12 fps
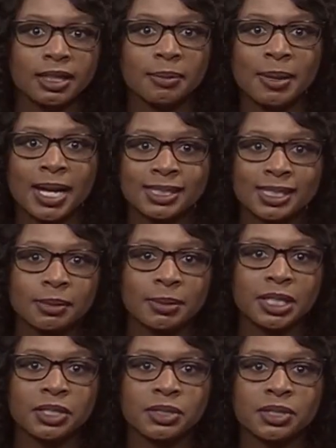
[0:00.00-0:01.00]
The mask can
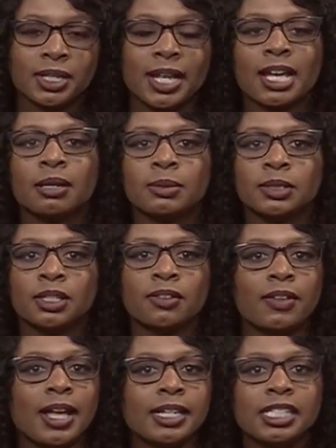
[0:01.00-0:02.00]
be used on animals
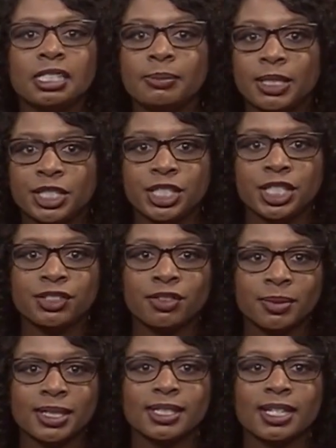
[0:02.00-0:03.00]
of any species,
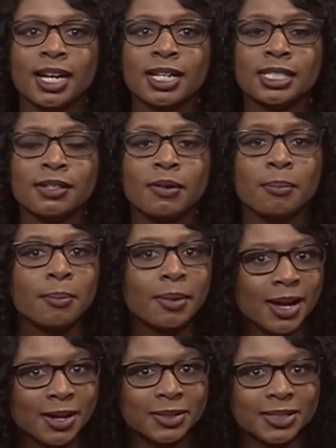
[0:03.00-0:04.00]
from the size of a
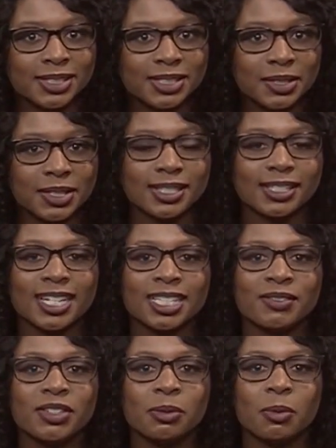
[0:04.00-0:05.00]
mouse to the
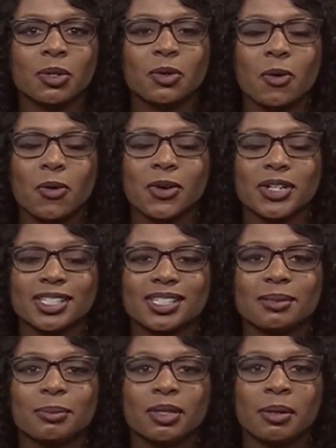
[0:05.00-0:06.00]
size of a newborn
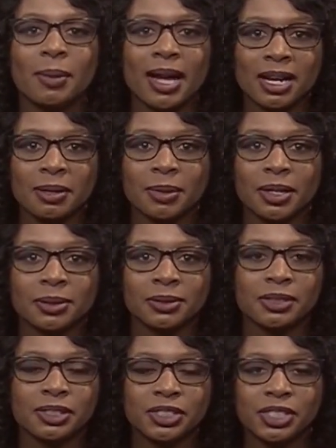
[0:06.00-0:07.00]
horse. Bola
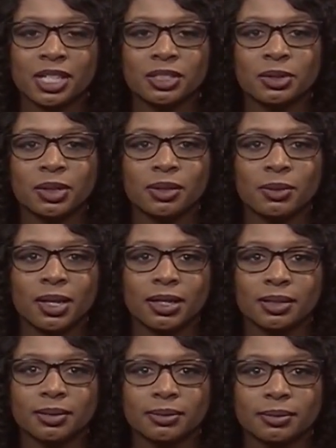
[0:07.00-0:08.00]
Badebo, News Channel
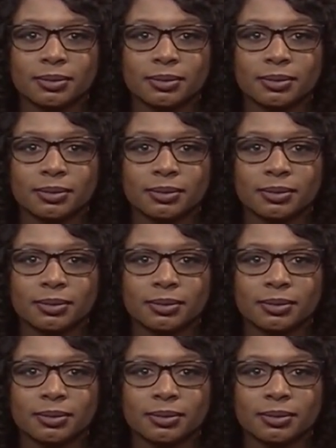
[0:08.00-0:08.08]
21.